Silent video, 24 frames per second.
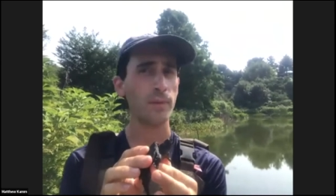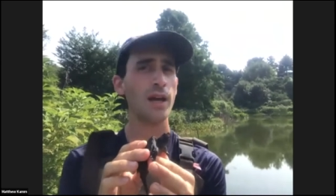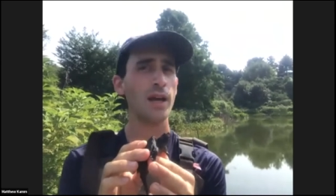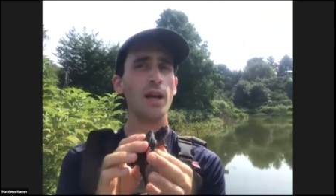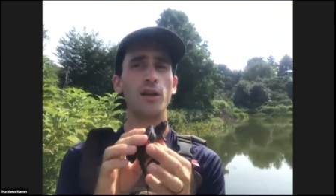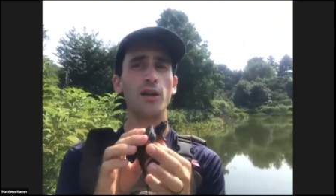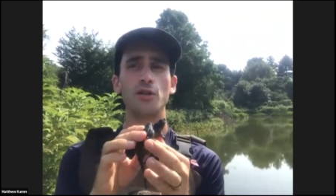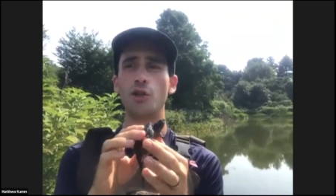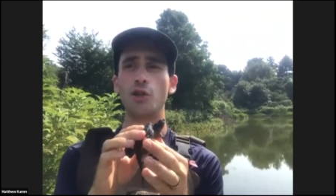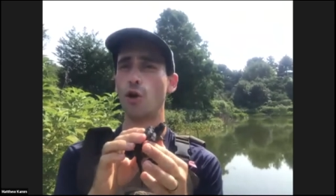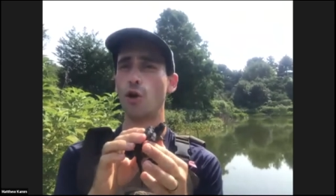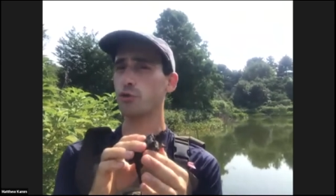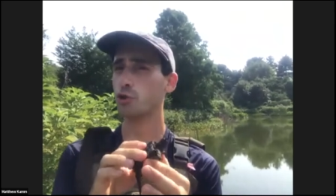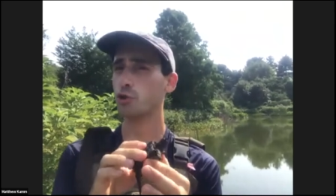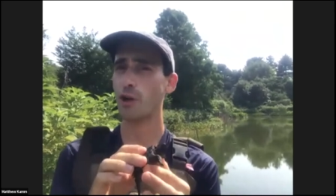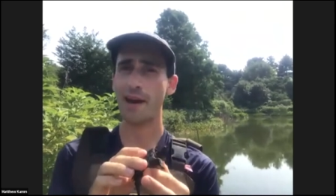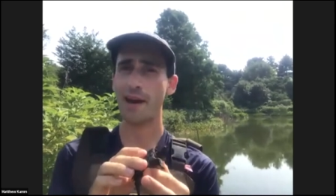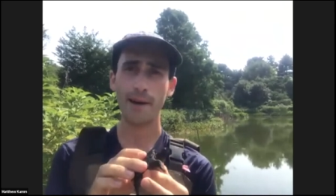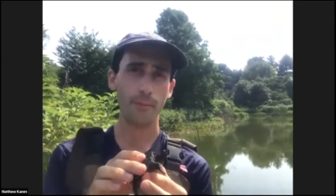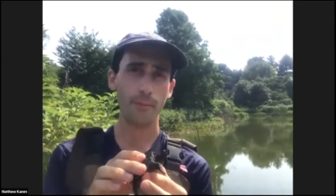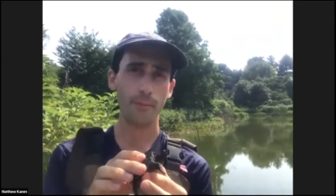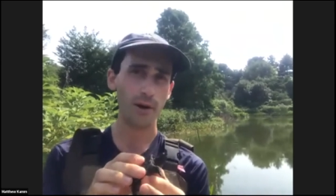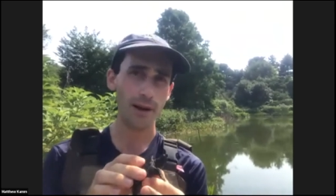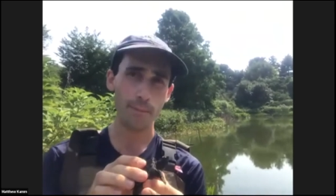Don't try to
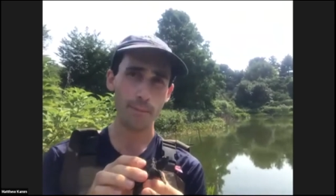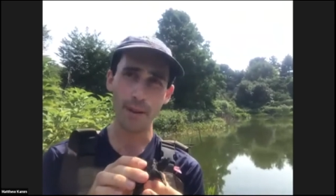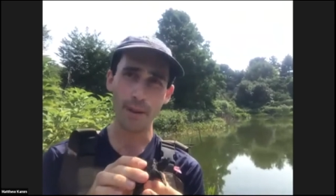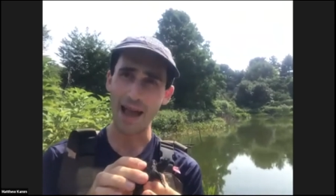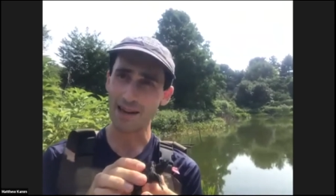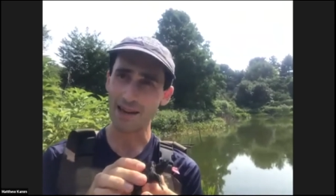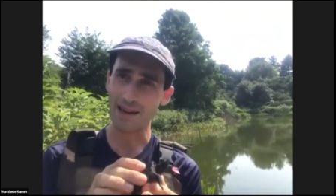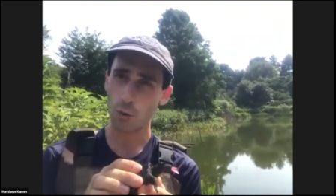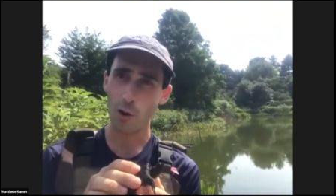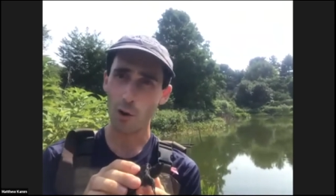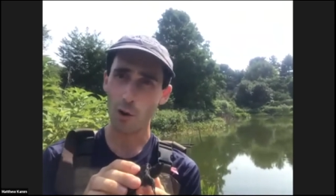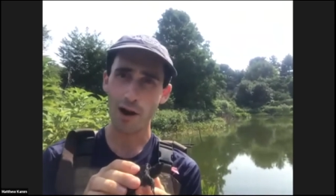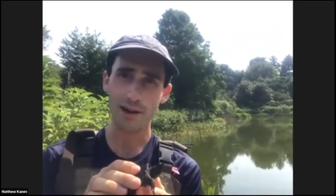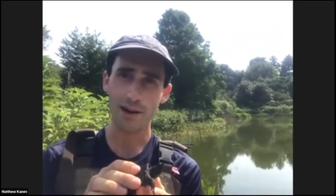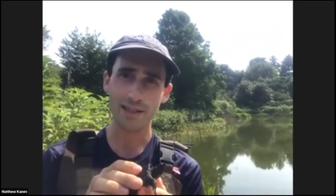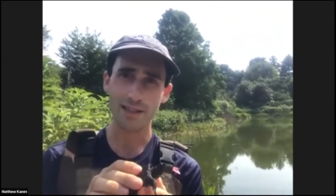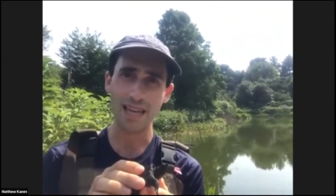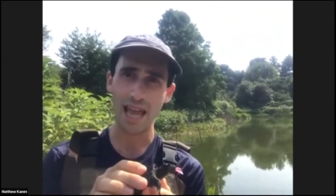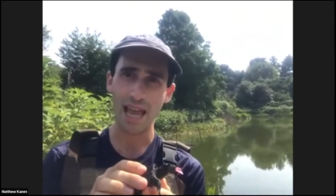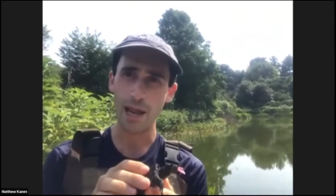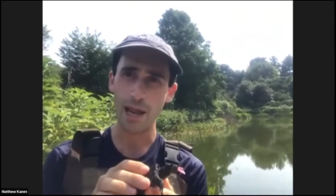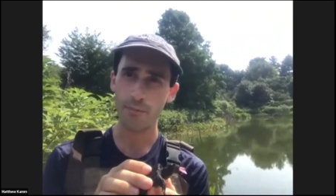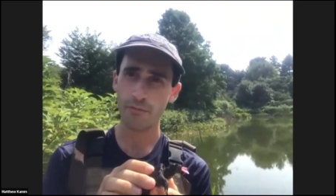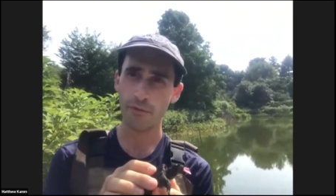bring it back to where it came
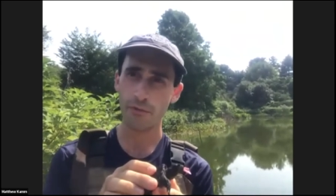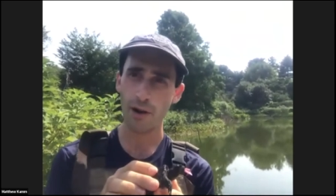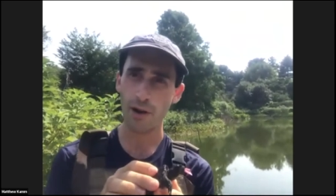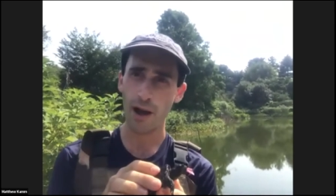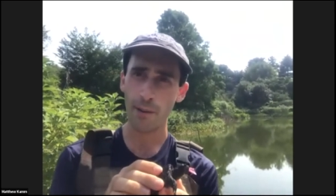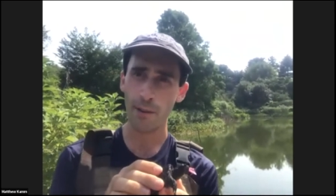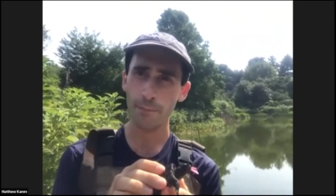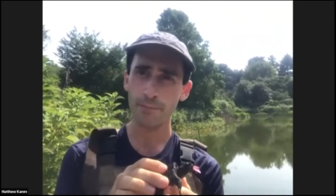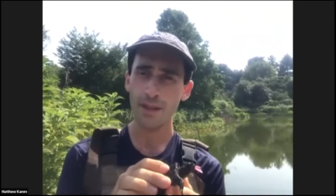from,